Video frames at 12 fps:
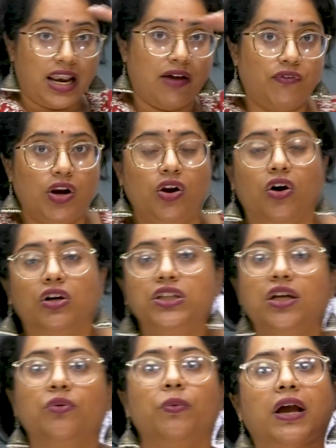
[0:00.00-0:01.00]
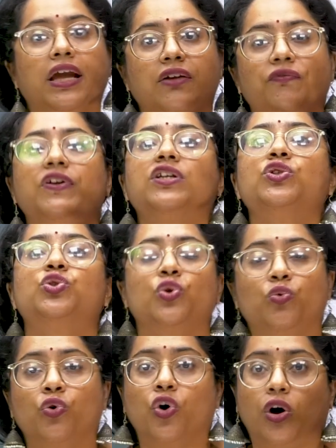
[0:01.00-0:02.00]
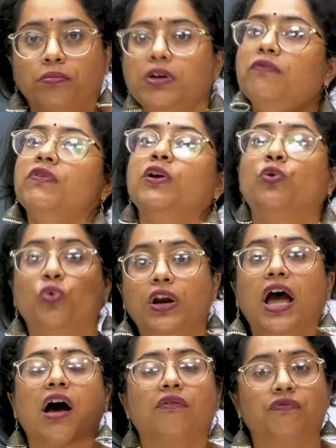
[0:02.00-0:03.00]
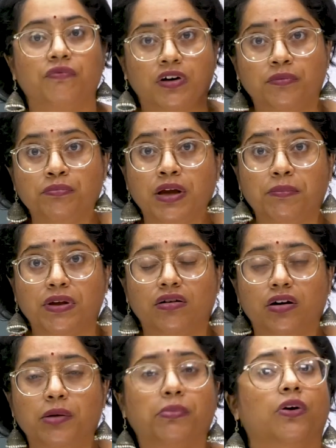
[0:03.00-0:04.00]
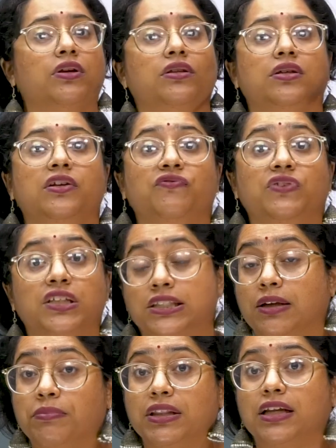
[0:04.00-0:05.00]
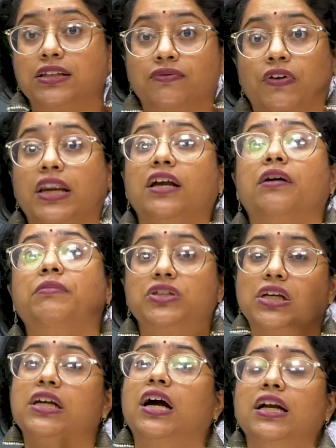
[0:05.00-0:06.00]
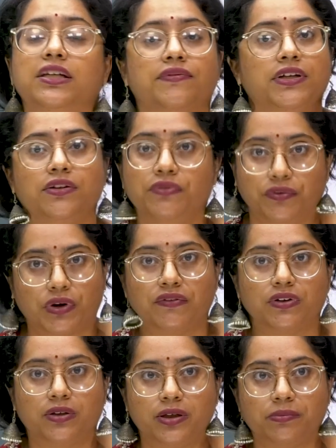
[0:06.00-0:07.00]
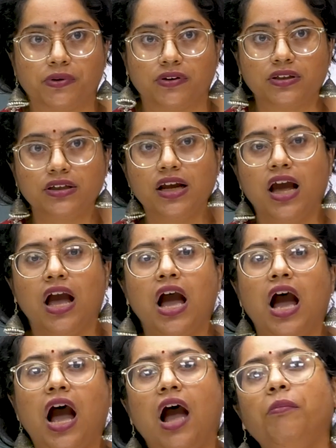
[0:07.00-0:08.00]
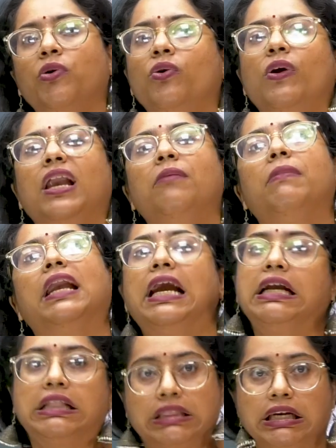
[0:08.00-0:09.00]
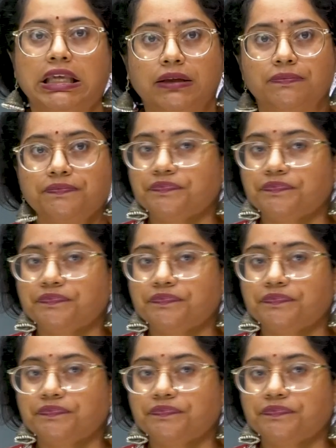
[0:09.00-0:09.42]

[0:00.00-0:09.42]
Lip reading: level logic, where if it is so common, we could have maybe heard about it. Though if it's something that's very commercially cultivated, we would have heard about it. I'm going to eliminate three.